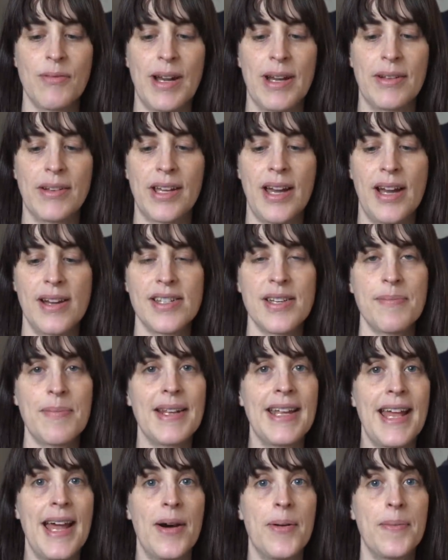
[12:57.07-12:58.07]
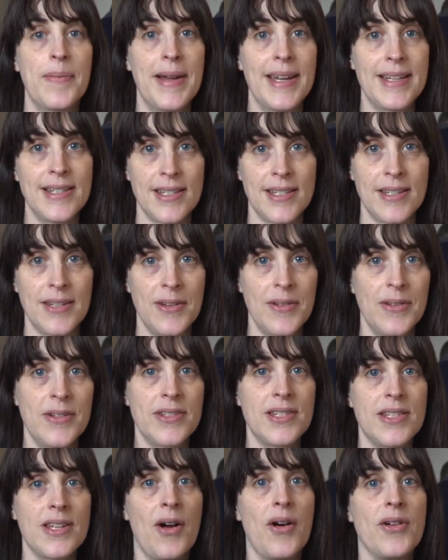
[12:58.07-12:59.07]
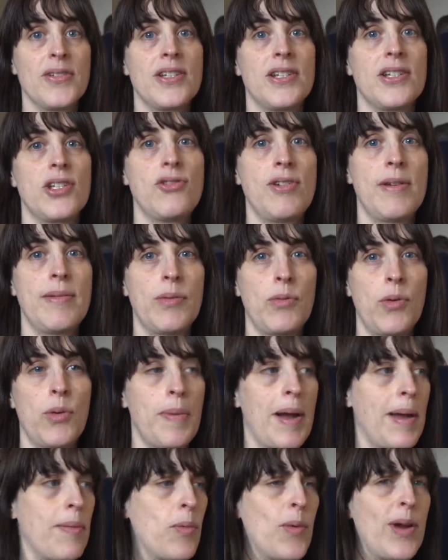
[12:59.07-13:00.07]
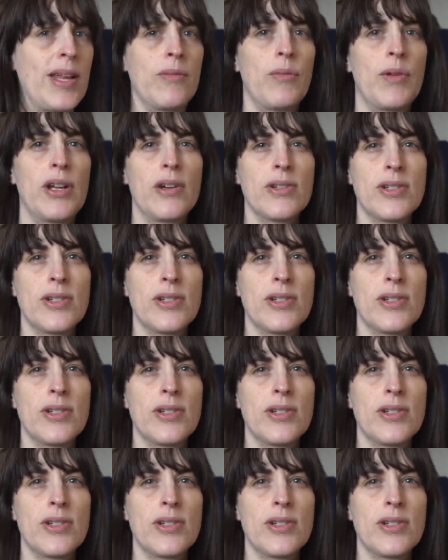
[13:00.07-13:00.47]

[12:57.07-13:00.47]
well the girls have been helping to start to strip the wallpaper we, are not